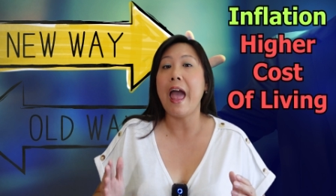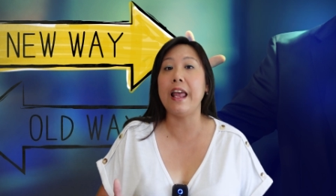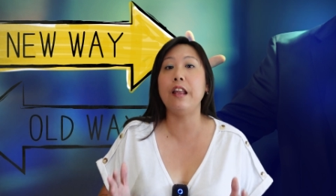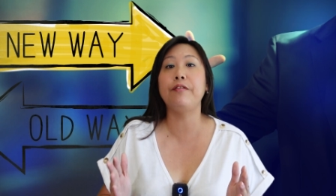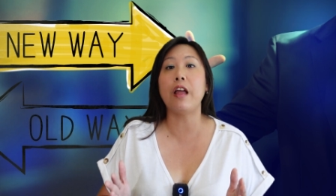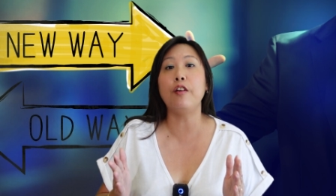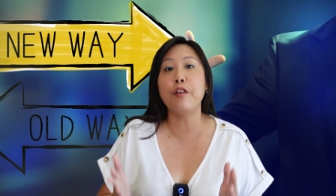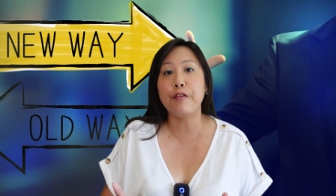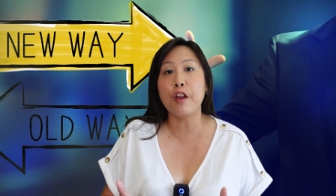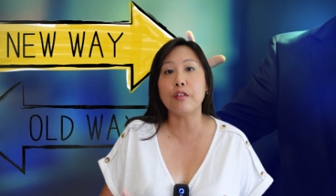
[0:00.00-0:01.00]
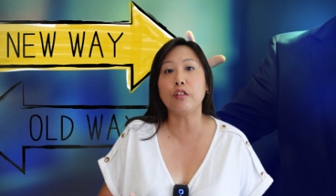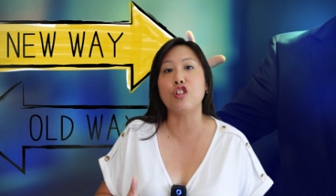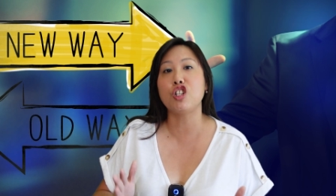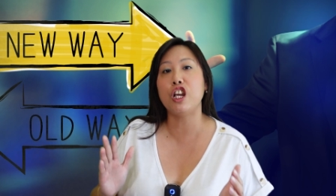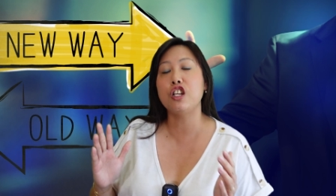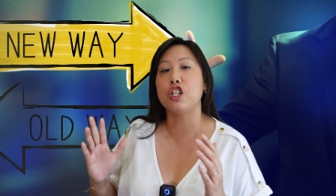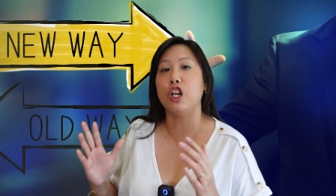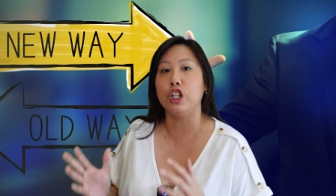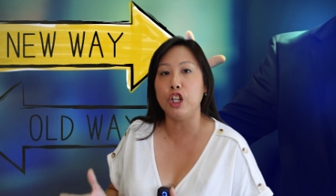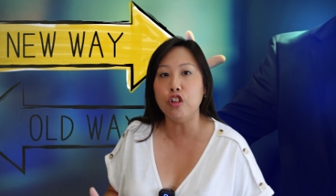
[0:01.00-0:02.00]
and if their refusal to change to
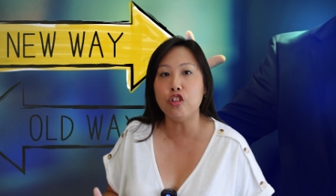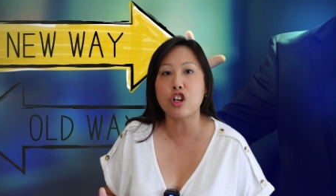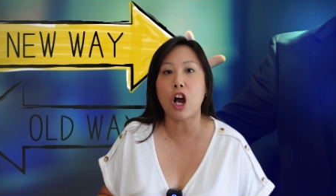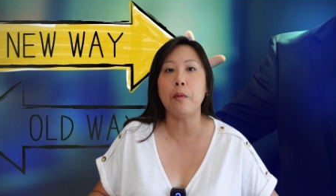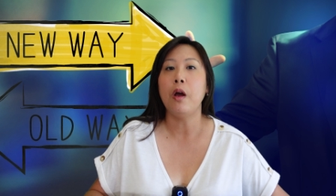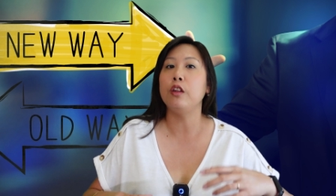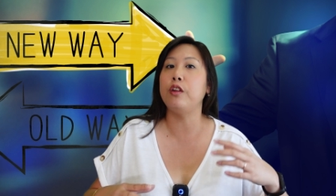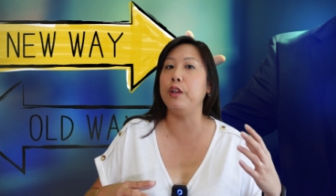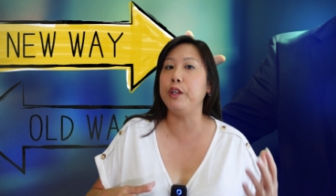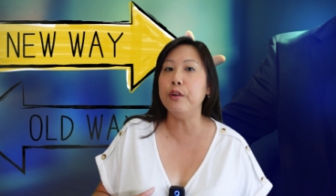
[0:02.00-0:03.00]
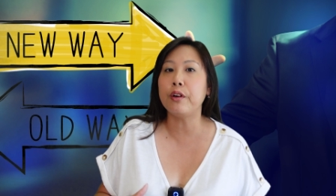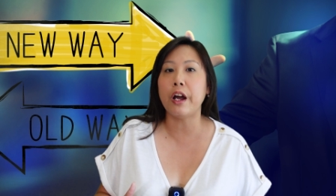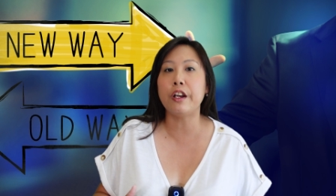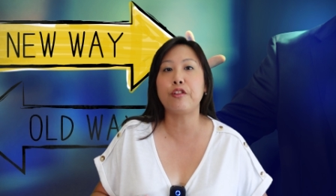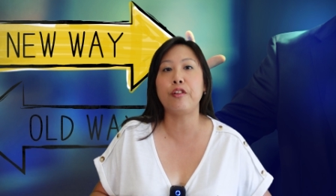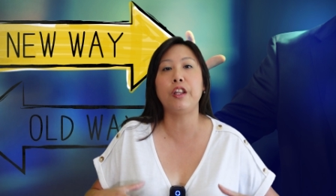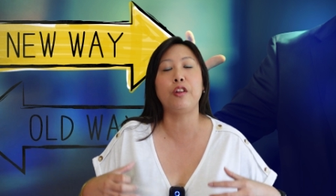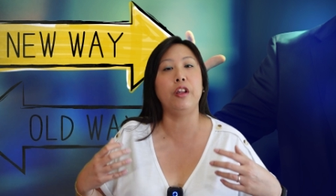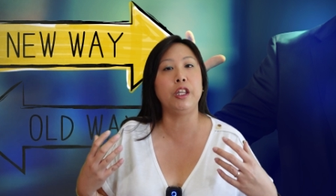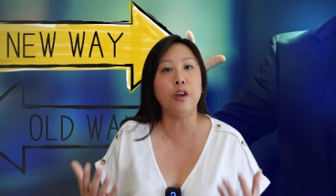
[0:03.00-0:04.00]
a new job, to a new country,
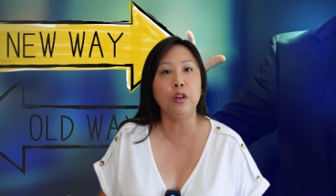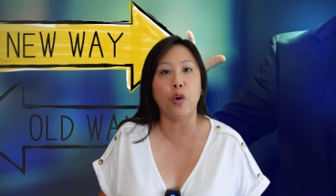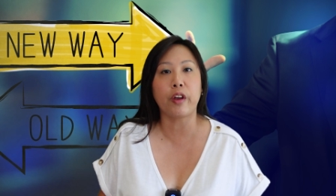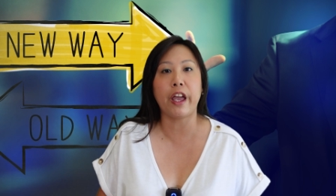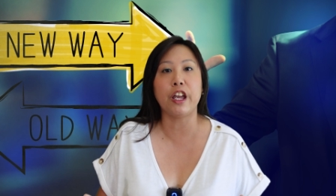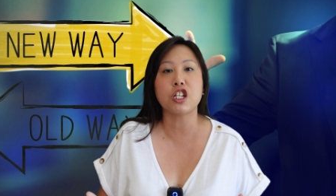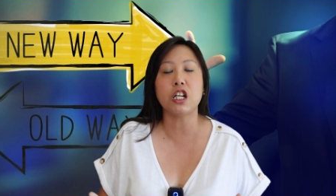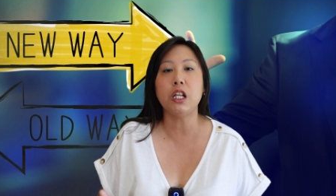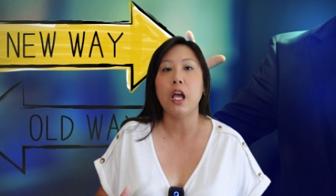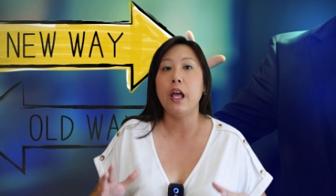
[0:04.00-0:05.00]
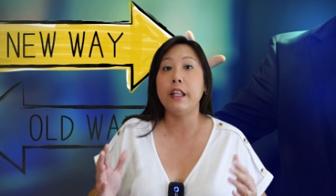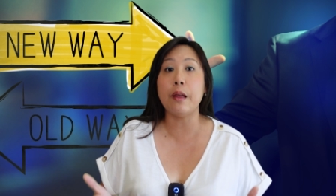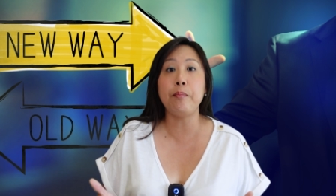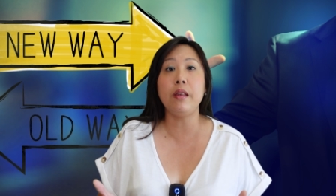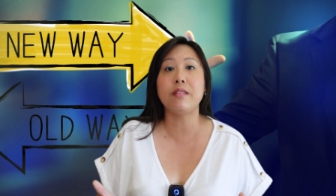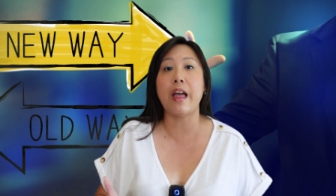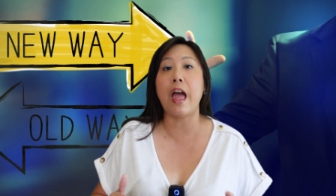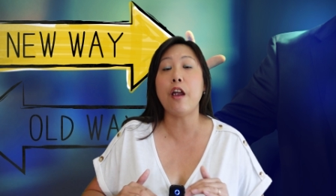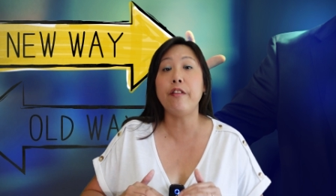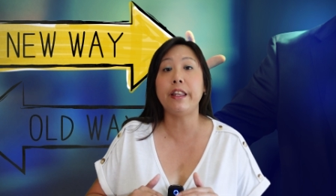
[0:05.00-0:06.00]
to a new location, that means
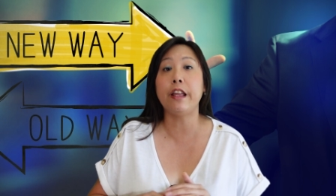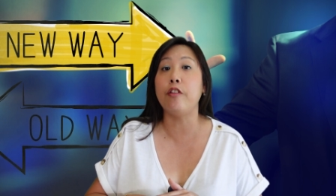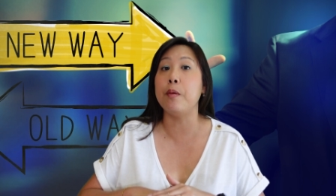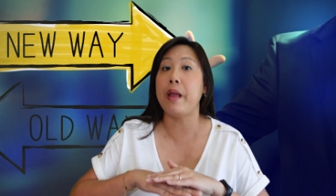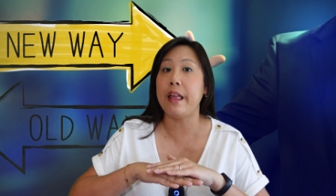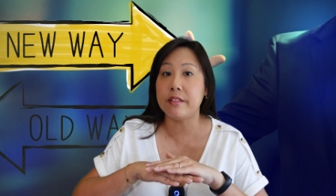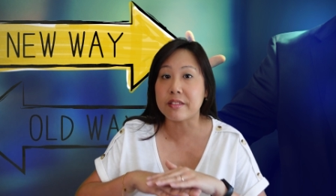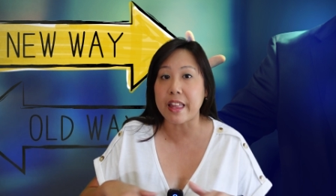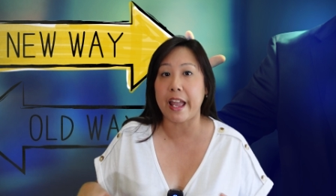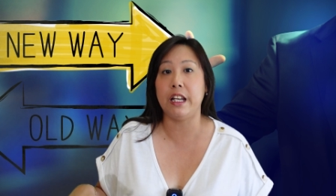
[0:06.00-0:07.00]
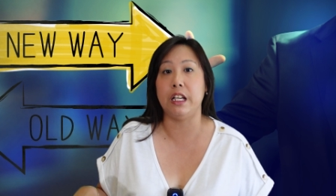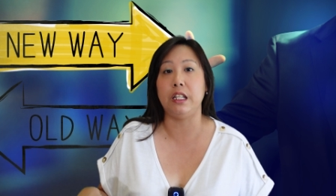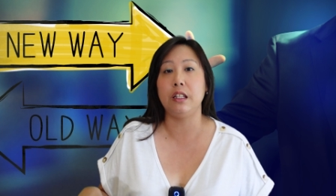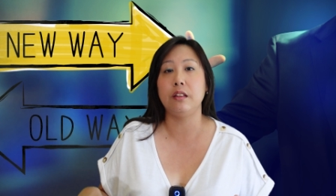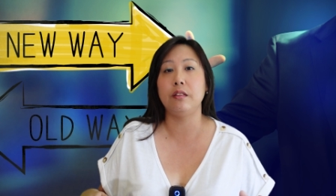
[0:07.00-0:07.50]
that everything remains stagnant.